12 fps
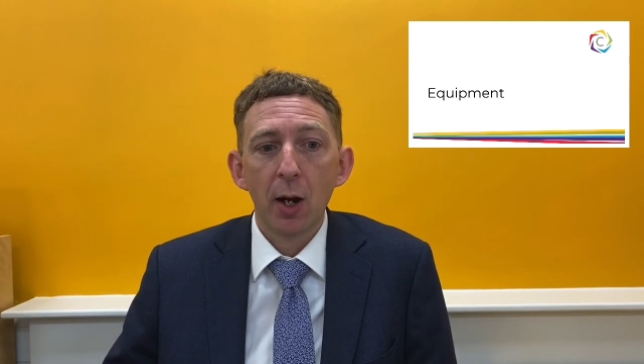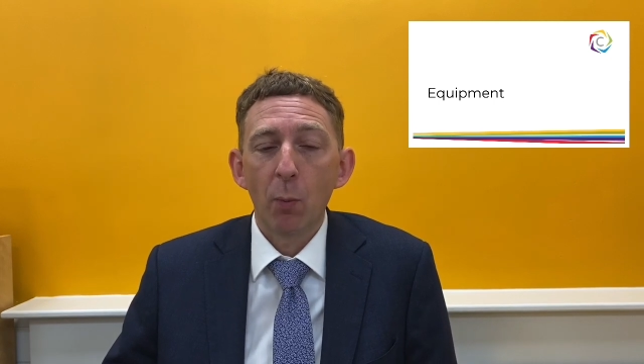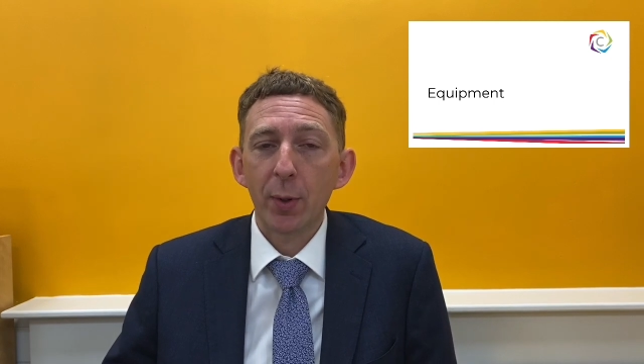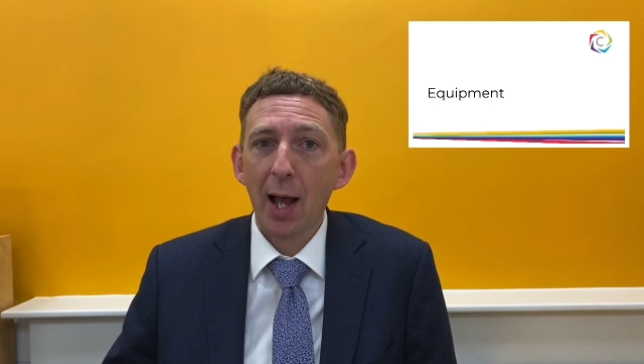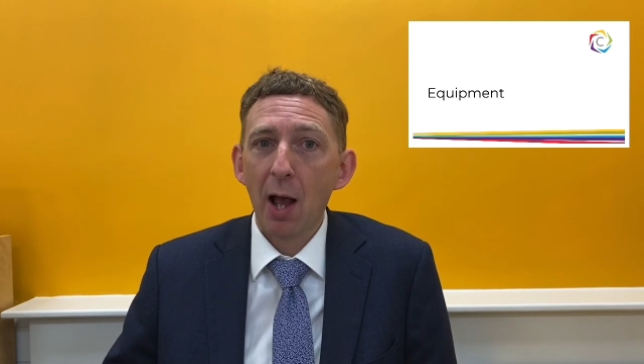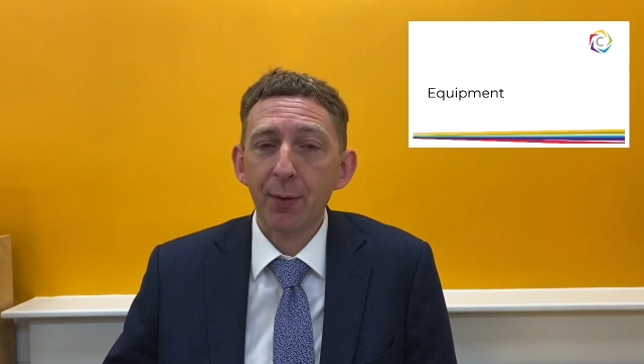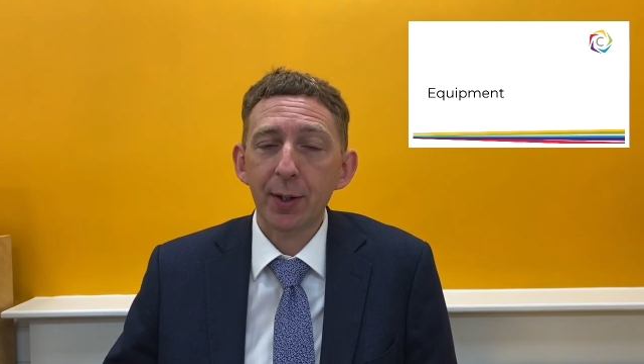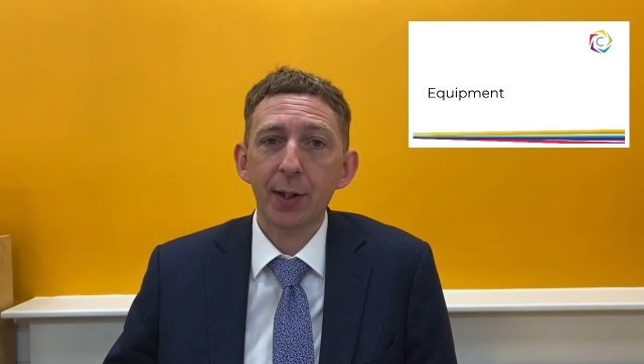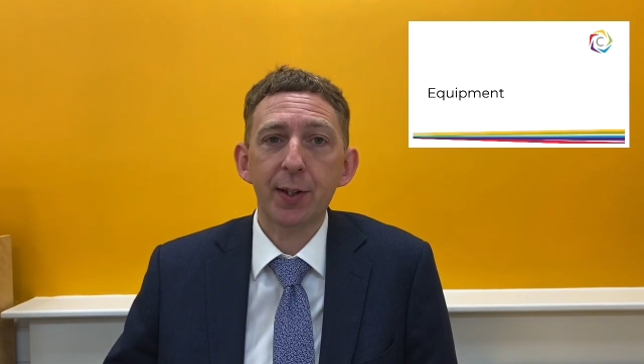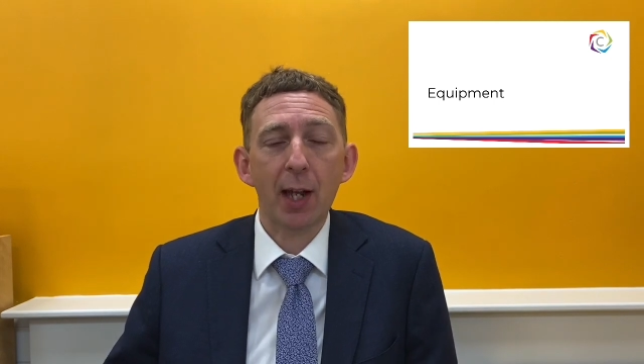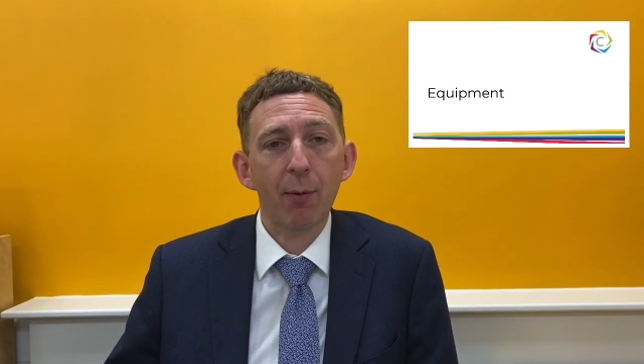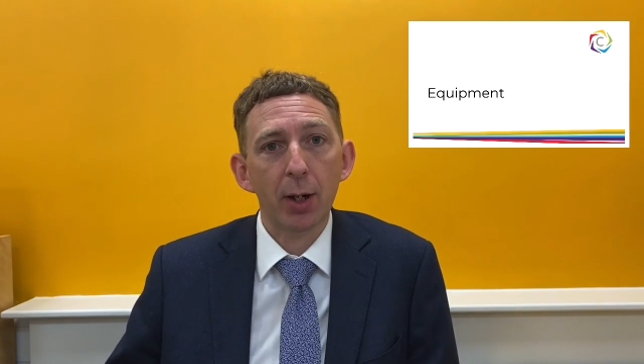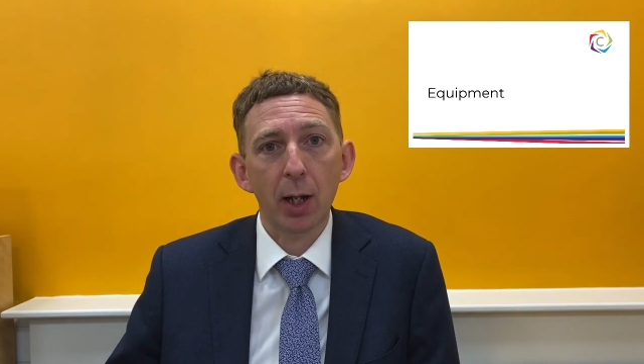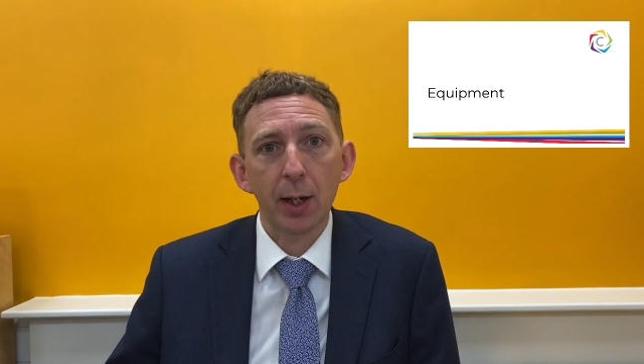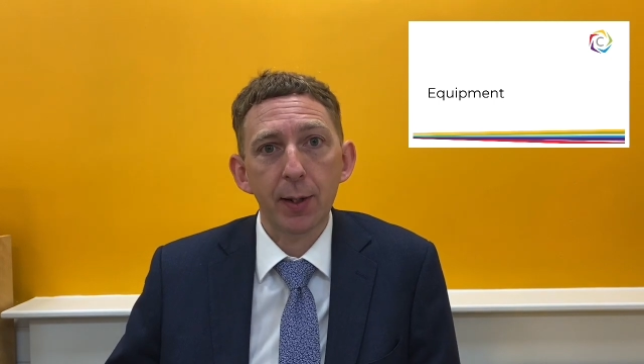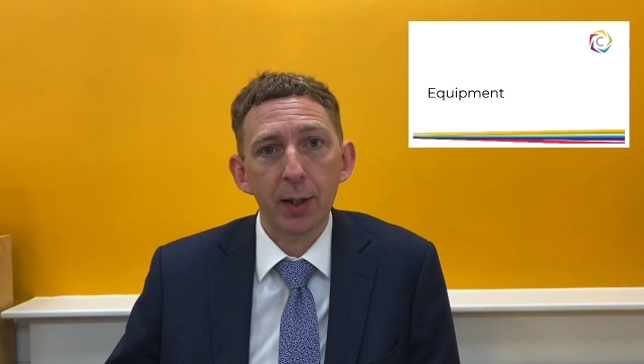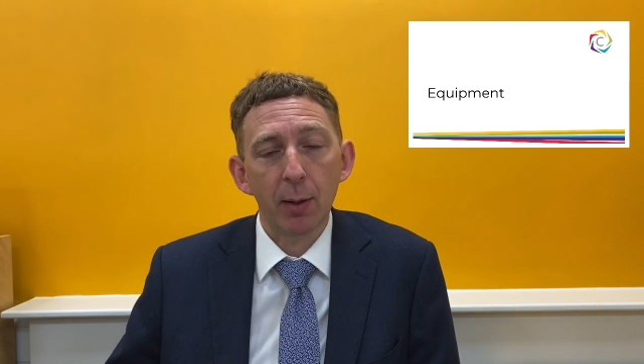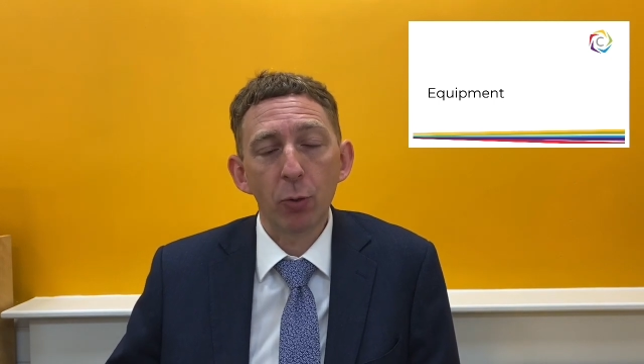without having to
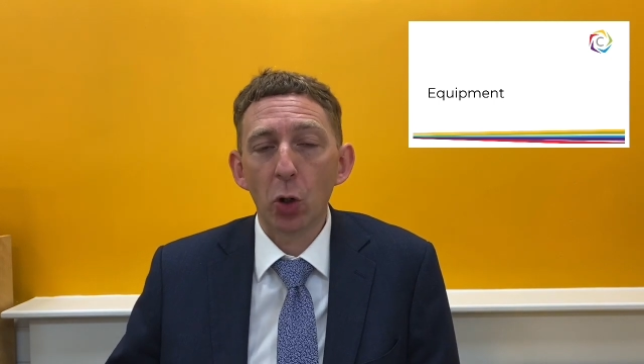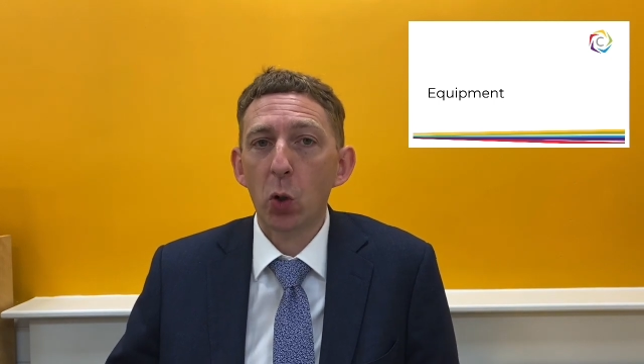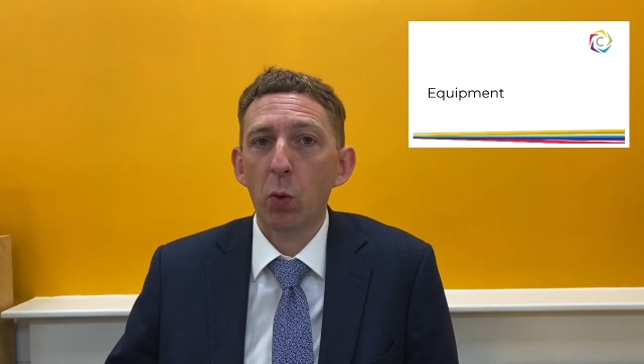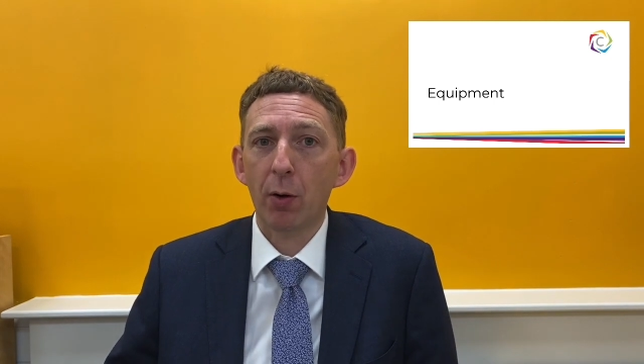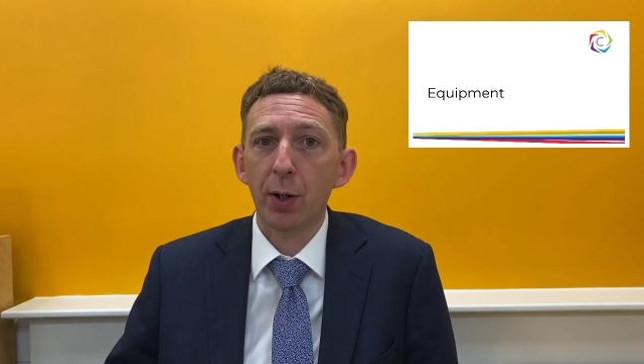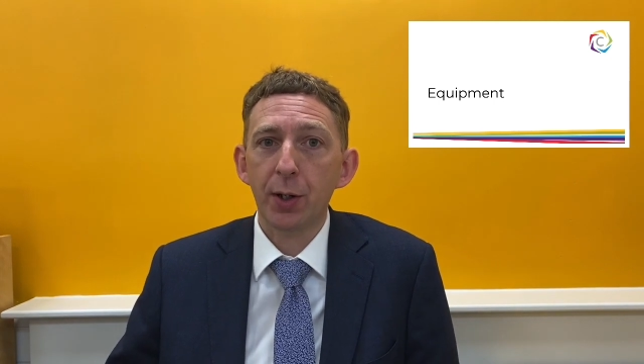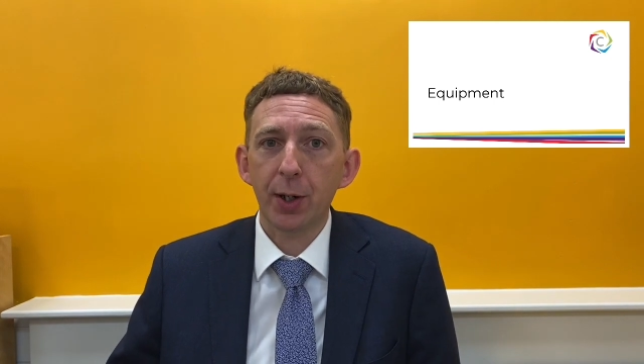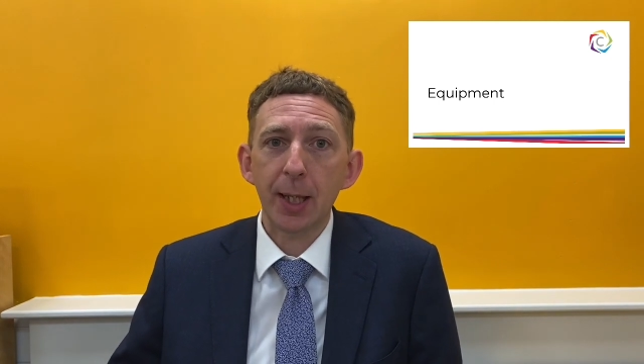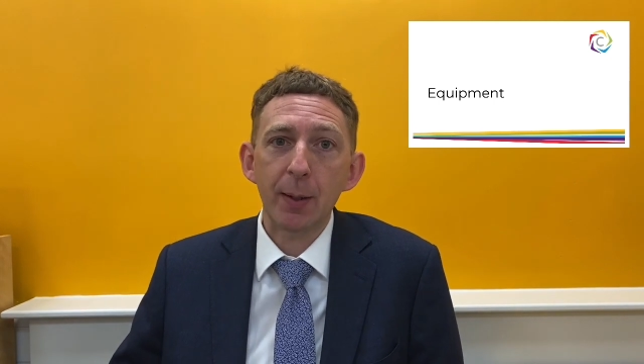sterilise them or quarantine